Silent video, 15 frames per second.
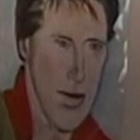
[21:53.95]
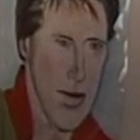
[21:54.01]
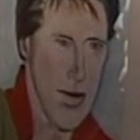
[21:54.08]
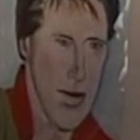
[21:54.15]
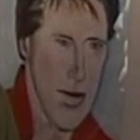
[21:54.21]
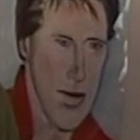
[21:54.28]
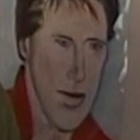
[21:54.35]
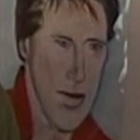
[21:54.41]

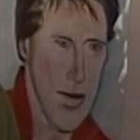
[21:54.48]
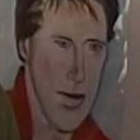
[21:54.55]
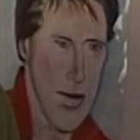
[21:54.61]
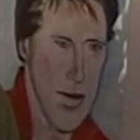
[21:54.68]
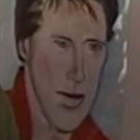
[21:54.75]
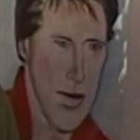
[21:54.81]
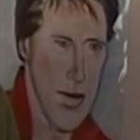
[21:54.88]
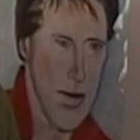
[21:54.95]

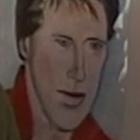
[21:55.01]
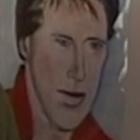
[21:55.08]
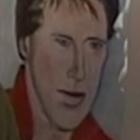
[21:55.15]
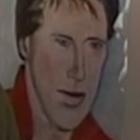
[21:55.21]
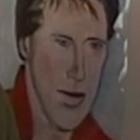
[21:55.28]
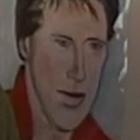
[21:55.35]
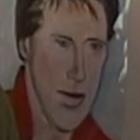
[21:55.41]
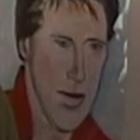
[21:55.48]

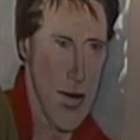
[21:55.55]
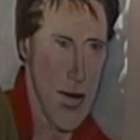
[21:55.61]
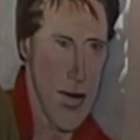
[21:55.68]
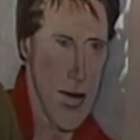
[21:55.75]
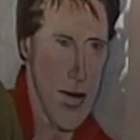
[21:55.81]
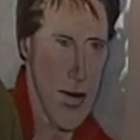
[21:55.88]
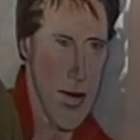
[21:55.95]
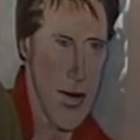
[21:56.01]

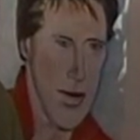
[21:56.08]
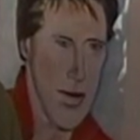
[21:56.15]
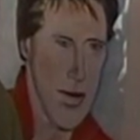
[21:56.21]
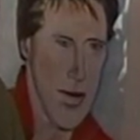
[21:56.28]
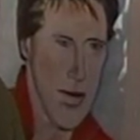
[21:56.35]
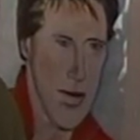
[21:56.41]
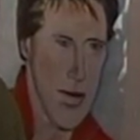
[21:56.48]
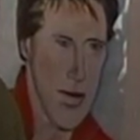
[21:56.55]

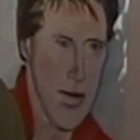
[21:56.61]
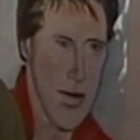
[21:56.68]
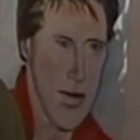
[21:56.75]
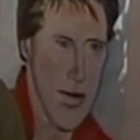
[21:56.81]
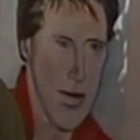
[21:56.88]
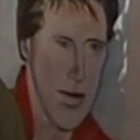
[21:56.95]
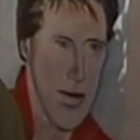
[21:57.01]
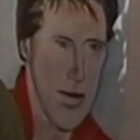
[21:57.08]

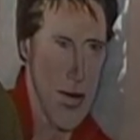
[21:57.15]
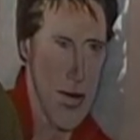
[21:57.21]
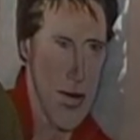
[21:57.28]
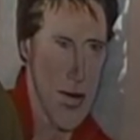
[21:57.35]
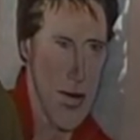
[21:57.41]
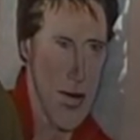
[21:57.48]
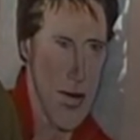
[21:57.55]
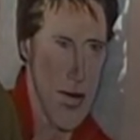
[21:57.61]

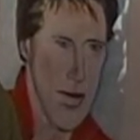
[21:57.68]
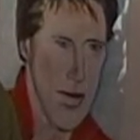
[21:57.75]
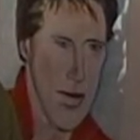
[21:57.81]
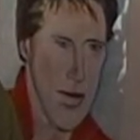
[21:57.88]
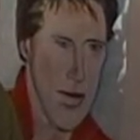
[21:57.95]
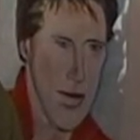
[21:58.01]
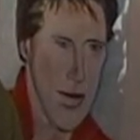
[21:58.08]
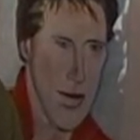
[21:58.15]

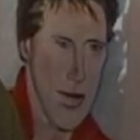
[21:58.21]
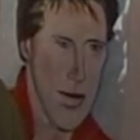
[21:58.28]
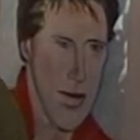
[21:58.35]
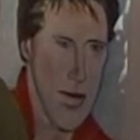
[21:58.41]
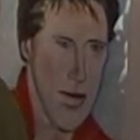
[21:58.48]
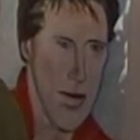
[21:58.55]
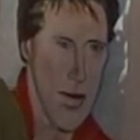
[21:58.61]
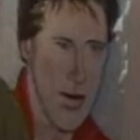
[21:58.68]

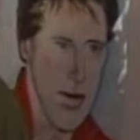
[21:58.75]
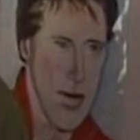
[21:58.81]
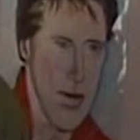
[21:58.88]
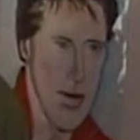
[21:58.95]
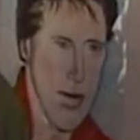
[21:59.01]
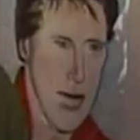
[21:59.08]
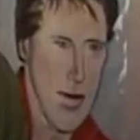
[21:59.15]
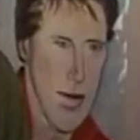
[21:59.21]

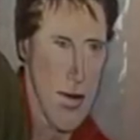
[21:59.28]
The person shown says nothing.